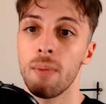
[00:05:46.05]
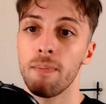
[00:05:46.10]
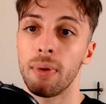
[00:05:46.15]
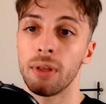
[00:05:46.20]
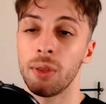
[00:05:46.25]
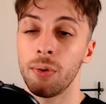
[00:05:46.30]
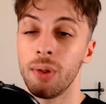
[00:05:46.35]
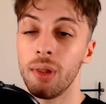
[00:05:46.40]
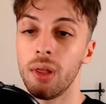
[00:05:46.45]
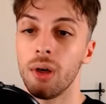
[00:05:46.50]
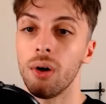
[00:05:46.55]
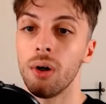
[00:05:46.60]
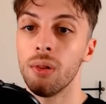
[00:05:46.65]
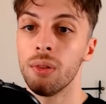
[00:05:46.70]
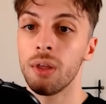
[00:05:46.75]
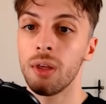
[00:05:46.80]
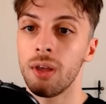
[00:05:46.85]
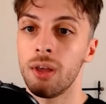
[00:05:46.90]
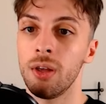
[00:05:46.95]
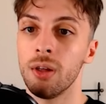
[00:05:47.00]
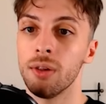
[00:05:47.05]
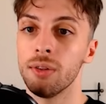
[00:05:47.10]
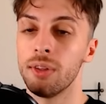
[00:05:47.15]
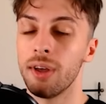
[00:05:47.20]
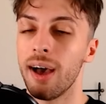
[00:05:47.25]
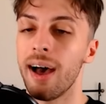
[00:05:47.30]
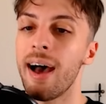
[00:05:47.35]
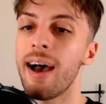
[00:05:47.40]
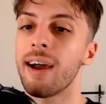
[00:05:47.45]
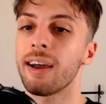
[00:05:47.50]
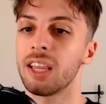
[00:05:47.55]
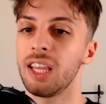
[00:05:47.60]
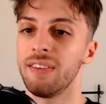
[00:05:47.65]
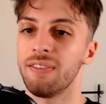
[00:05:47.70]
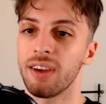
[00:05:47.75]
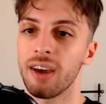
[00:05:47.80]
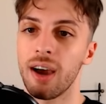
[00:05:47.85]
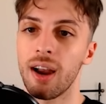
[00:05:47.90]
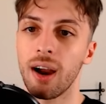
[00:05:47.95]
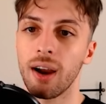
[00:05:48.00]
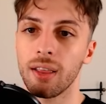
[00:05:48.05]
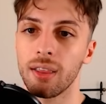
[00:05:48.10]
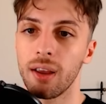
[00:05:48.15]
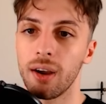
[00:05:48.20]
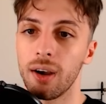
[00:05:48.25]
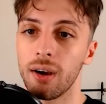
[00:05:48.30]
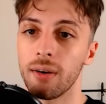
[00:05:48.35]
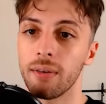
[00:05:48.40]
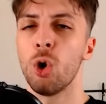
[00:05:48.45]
but they will only heal the active character.